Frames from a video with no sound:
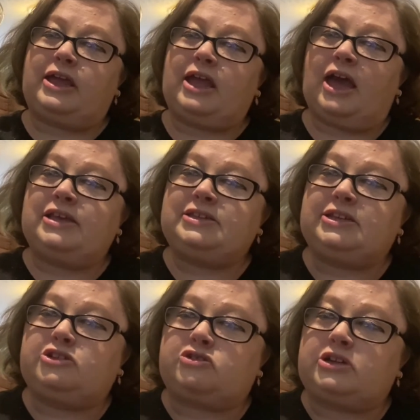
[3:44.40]

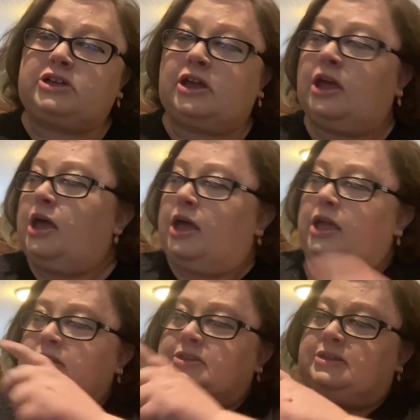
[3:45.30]
icy drink.
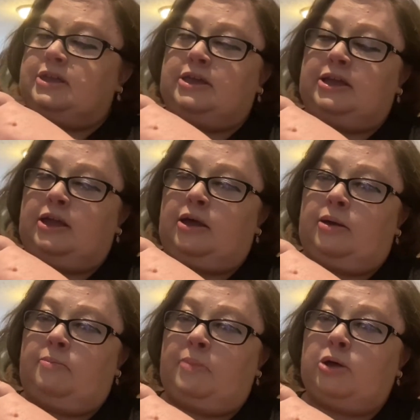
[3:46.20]
It's a
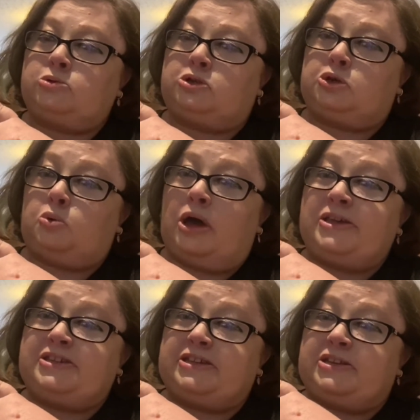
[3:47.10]
Mountain Dew
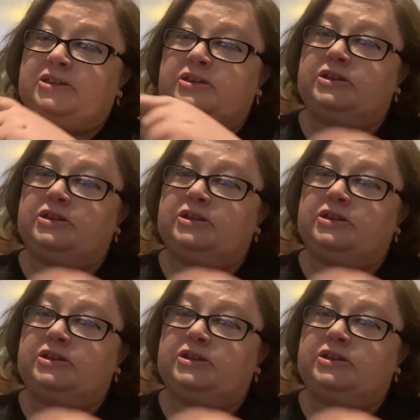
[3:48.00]
Icy.